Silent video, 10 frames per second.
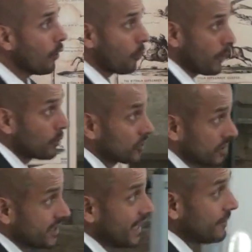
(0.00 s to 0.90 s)
We would
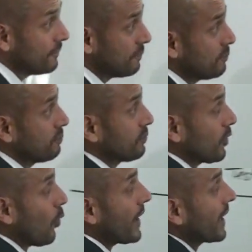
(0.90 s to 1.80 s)
see
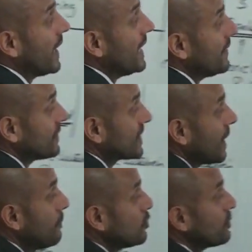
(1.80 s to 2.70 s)
quite clearly, if the
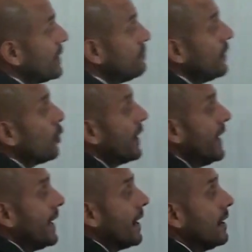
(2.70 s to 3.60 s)
temple's being built
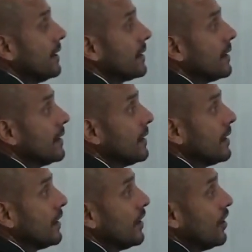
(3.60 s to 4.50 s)
here,
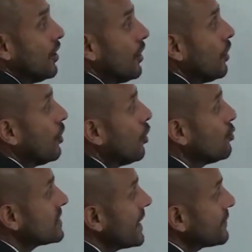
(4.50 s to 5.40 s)

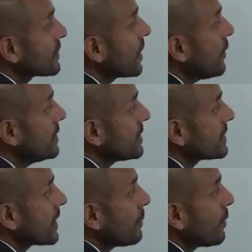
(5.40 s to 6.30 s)
who's left to go into the
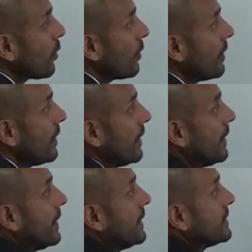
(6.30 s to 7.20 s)
temple?
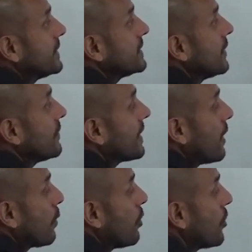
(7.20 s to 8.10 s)
It's these 11th
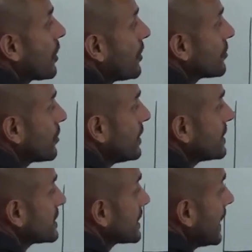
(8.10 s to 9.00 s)
hour workers. So
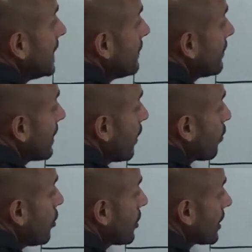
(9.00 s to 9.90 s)
these 11th hour
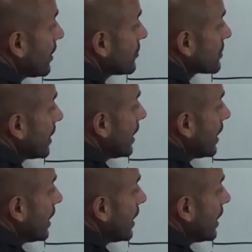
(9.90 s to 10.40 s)
workers